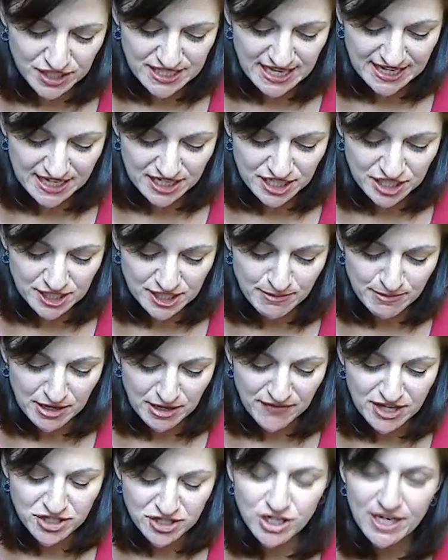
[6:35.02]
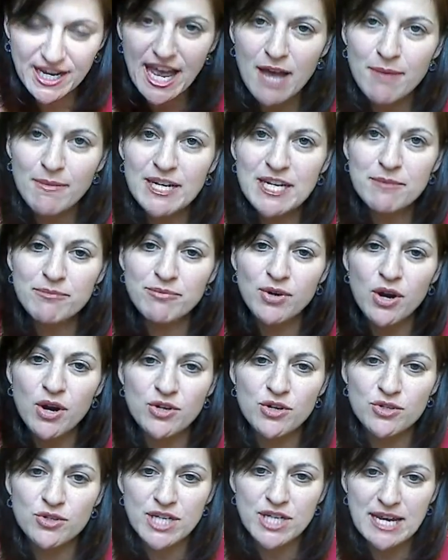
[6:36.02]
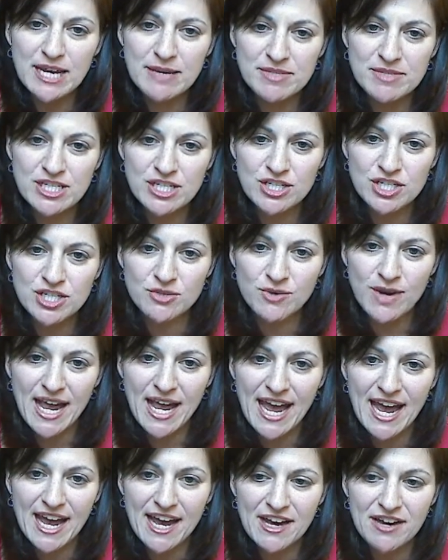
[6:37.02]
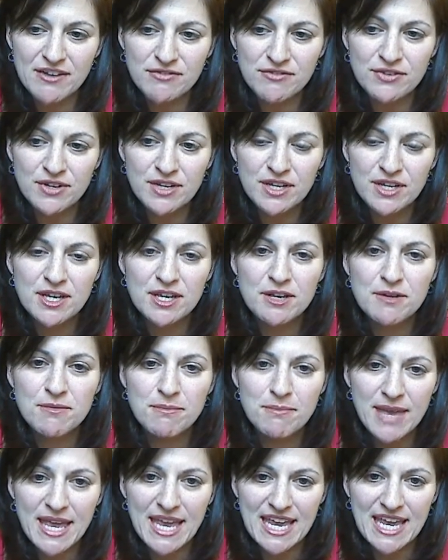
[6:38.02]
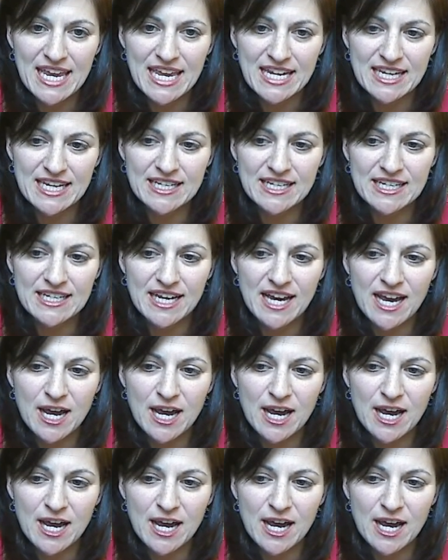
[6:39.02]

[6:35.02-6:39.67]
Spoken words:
Second is to manufacturing. How many prototypes did you have made?